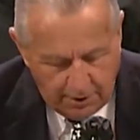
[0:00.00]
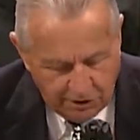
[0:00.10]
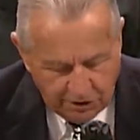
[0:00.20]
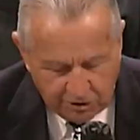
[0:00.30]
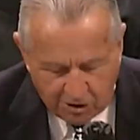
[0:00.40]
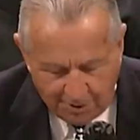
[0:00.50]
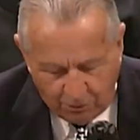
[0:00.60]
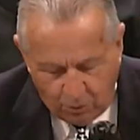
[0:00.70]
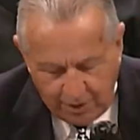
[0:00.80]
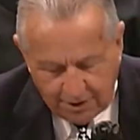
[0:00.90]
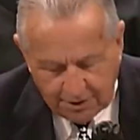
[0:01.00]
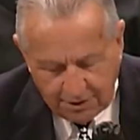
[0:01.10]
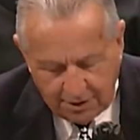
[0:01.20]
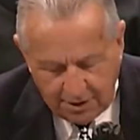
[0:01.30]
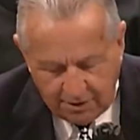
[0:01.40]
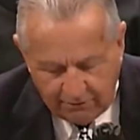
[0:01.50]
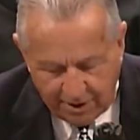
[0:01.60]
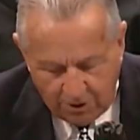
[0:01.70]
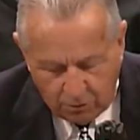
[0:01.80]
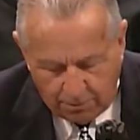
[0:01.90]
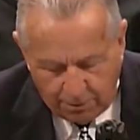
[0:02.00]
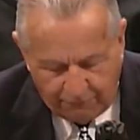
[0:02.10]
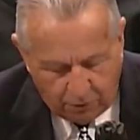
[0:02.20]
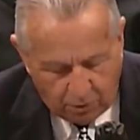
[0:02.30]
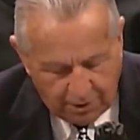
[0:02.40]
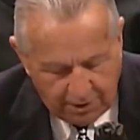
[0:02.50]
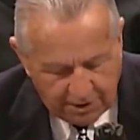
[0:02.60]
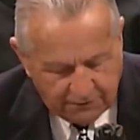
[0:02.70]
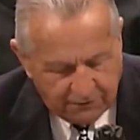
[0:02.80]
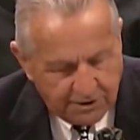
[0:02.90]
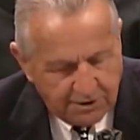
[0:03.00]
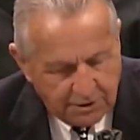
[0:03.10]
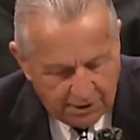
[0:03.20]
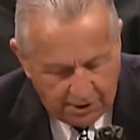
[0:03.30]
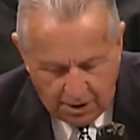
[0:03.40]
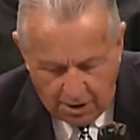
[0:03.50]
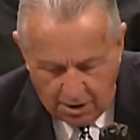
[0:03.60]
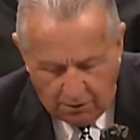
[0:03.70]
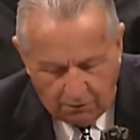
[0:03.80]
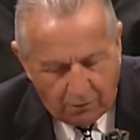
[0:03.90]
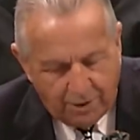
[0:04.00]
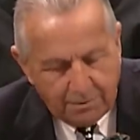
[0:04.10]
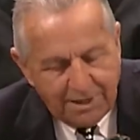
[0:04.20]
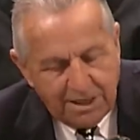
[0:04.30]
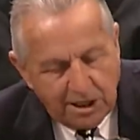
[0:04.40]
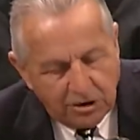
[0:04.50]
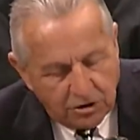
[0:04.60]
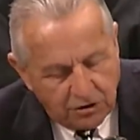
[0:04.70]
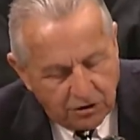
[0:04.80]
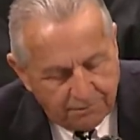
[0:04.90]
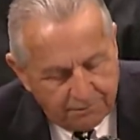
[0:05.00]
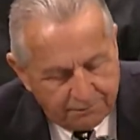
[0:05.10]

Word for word: In just a couple of weeks, VA will put forward its facility recommendations.